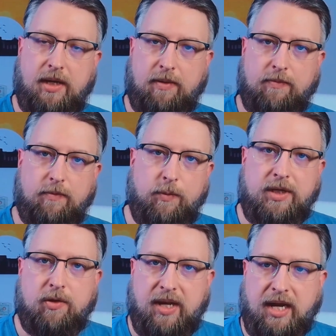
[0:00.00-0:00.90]
um,
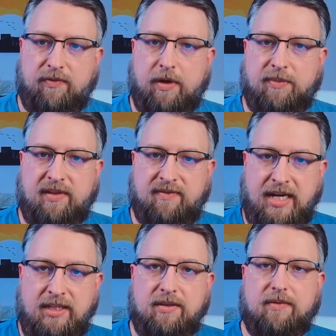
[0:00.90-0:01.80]
we collect from a
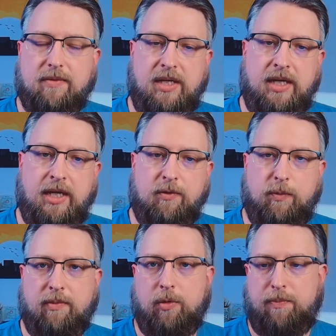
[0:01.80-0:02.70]
device
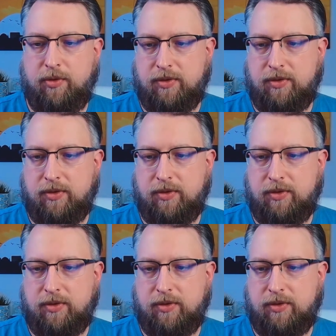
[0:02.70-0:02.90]
and we will